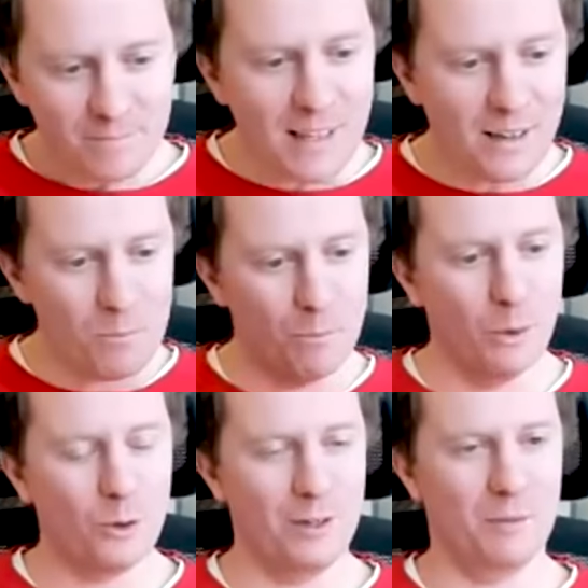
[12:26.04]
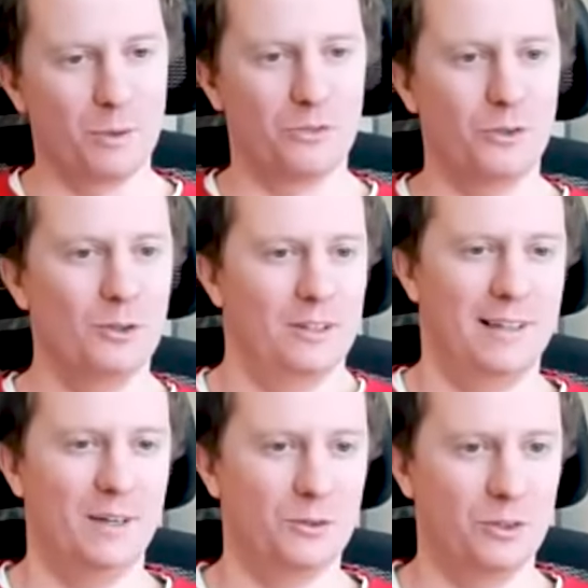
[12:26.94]
boring portfolio that
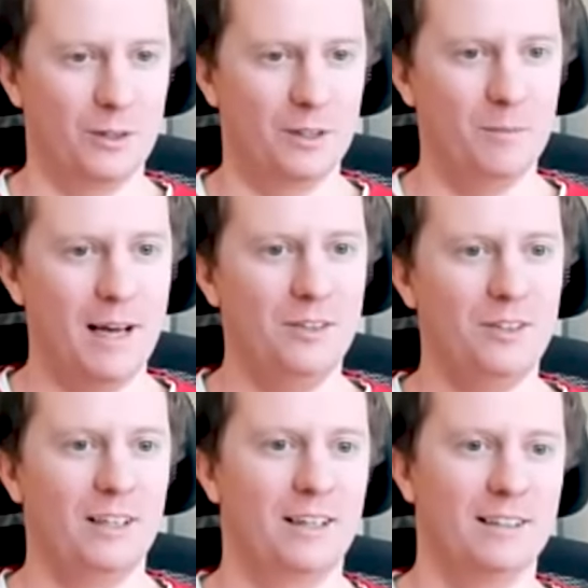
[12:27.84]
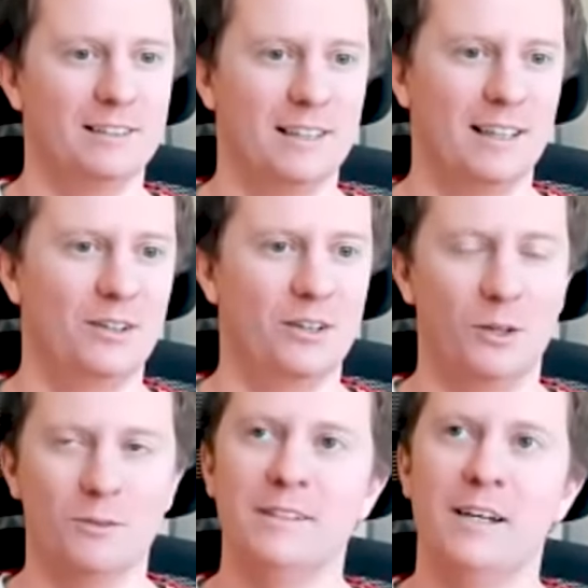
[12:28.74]
i was already managing and i said you
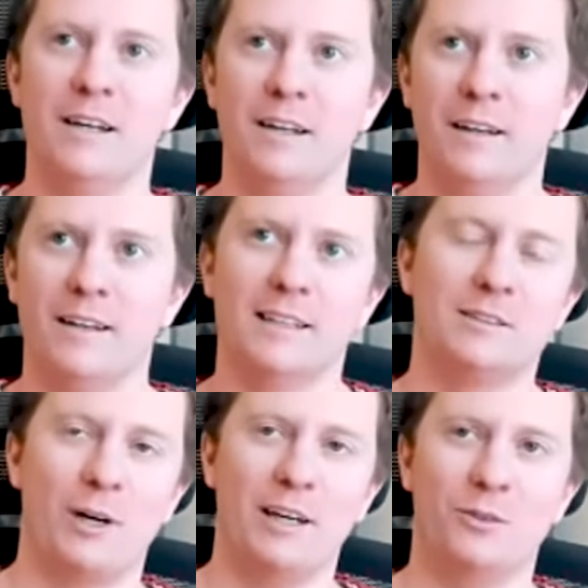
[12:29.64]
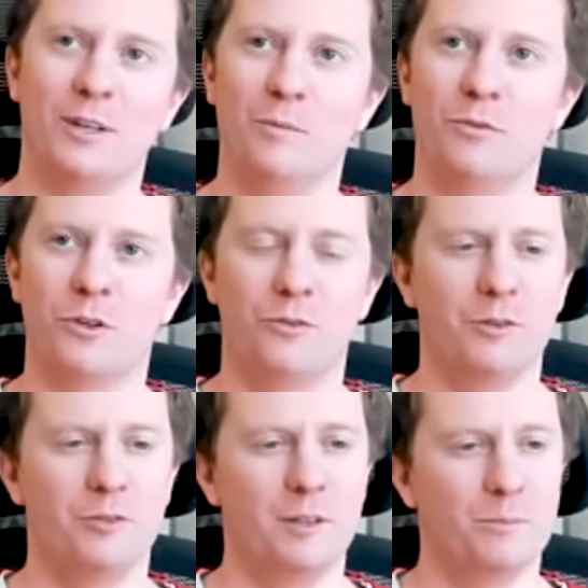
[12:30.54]
know let's try to aim for
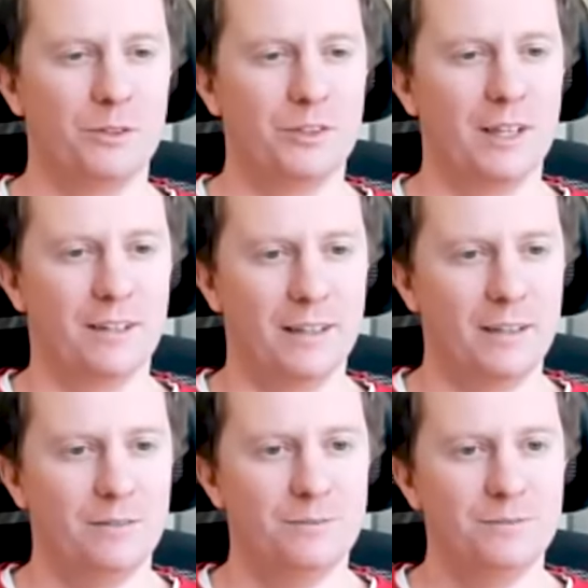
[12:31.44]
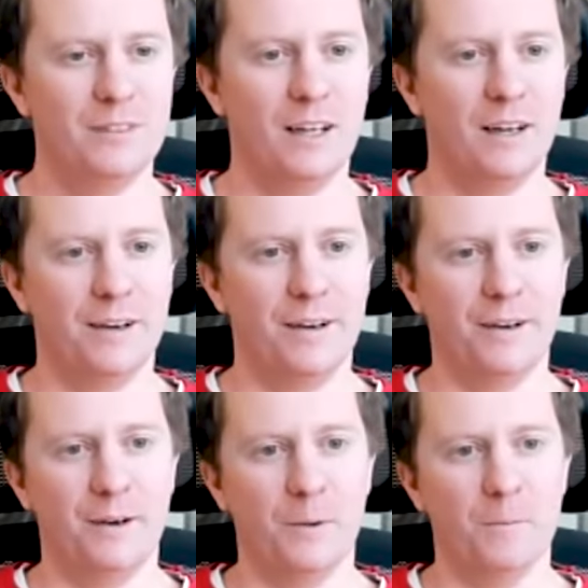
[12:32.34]
15% a year
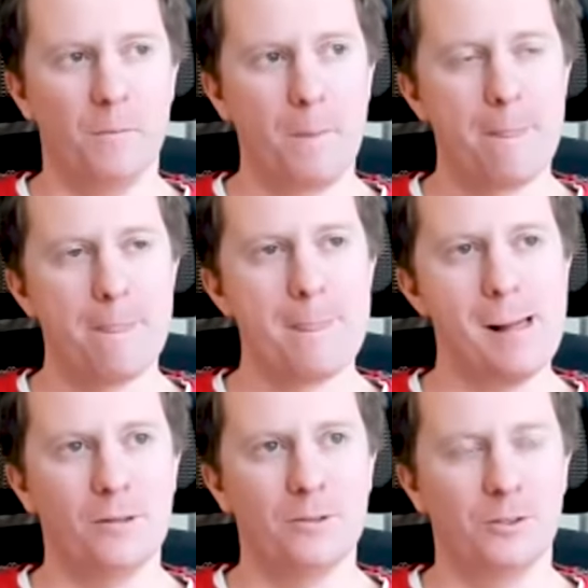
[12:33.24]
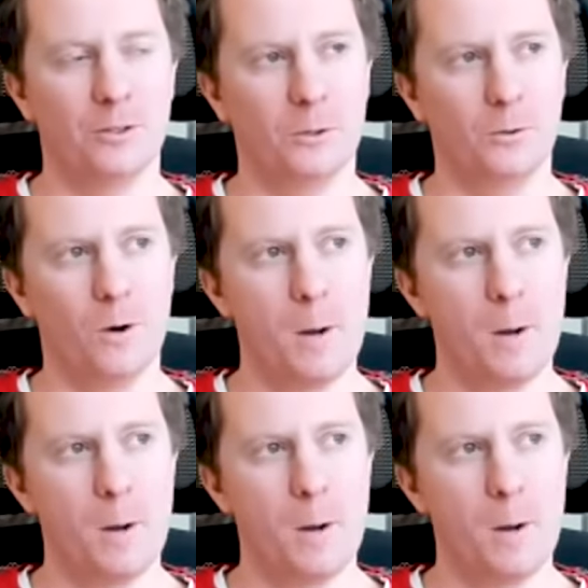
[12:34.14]
um, and so